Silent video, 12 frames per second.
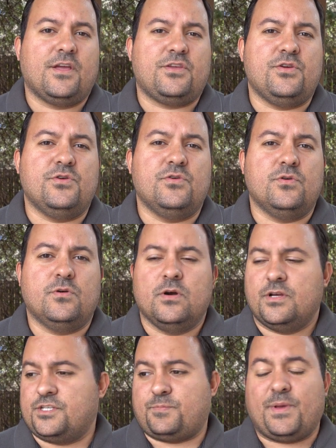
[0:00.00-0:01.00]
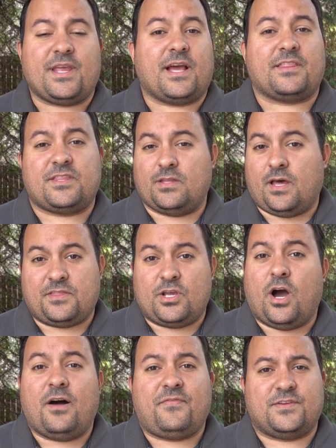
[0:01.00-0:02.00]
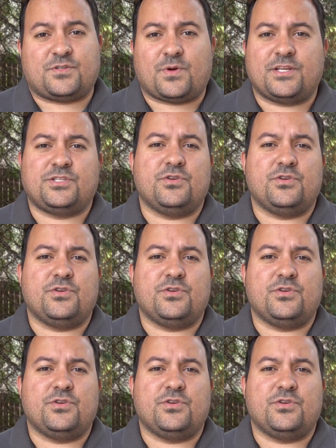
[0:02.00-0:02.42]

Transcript: you speak at the office, right,